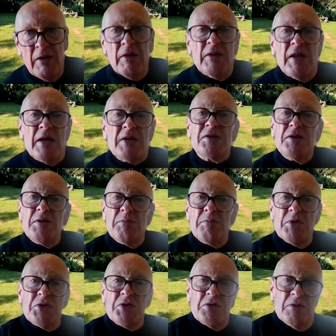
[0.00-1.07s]
That's the
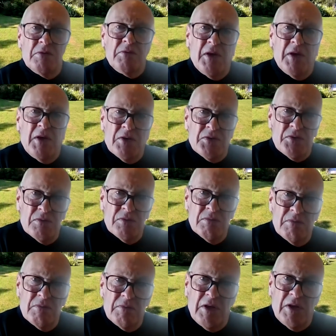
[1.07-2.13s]
Administrative Council
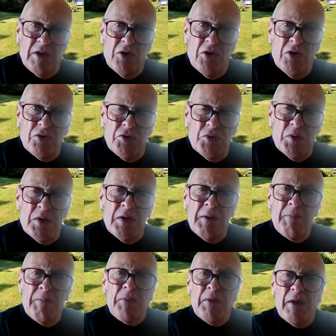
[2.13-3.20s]
getting on
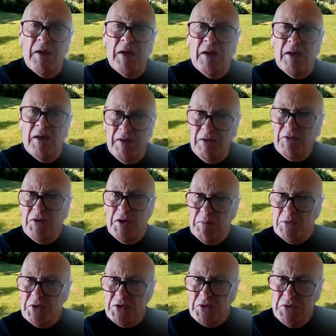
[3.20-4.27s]
doing the
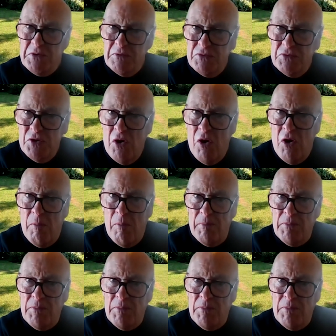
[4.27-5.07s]
administrative job.